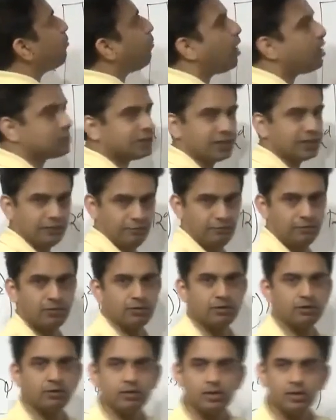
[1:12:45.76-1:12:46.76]
it positive
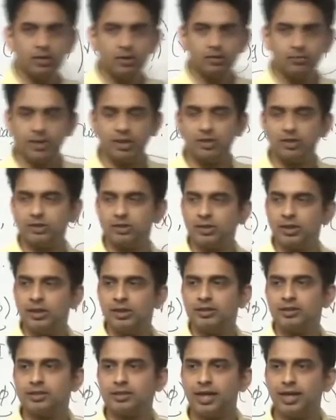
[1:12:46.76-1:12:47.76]
because
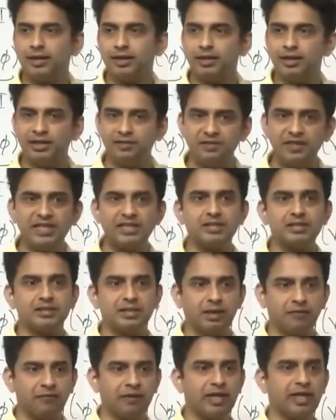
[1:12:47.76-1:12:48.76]
standard
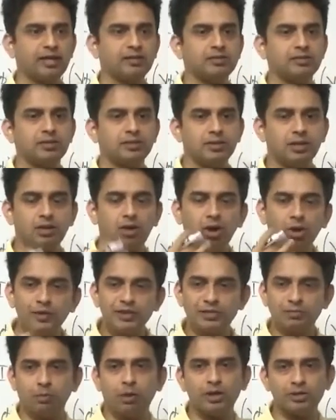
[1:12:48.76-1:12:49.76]
deviations and variances are
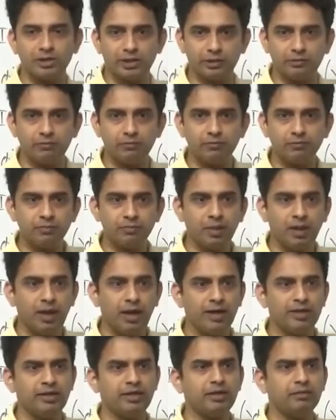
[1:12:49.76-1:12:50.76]
always positive.
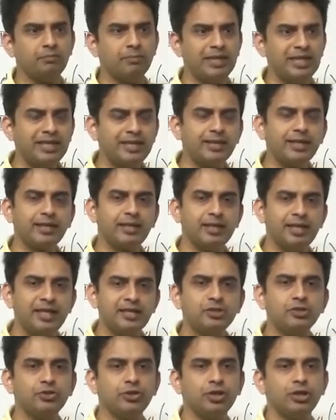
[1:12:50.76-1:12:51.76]
And there are many
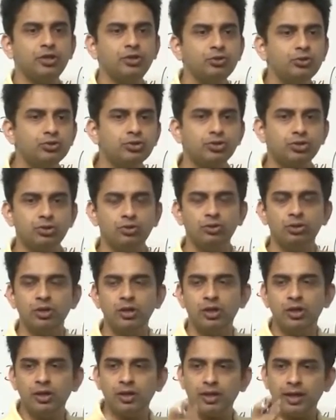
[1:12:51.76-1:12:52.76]
techniques you can use to
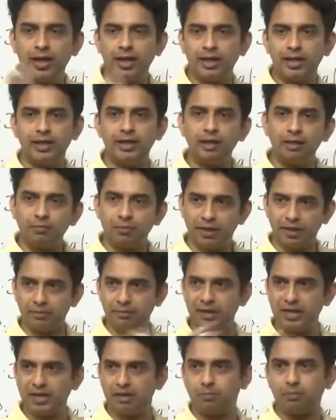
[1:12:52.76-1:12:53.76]
take any number
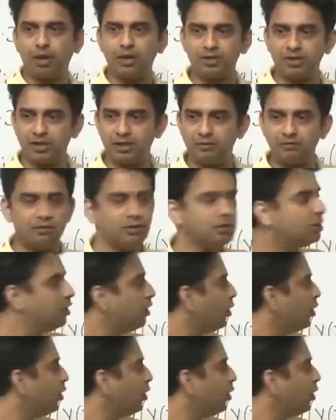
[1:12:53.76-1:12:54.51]
and make it positive.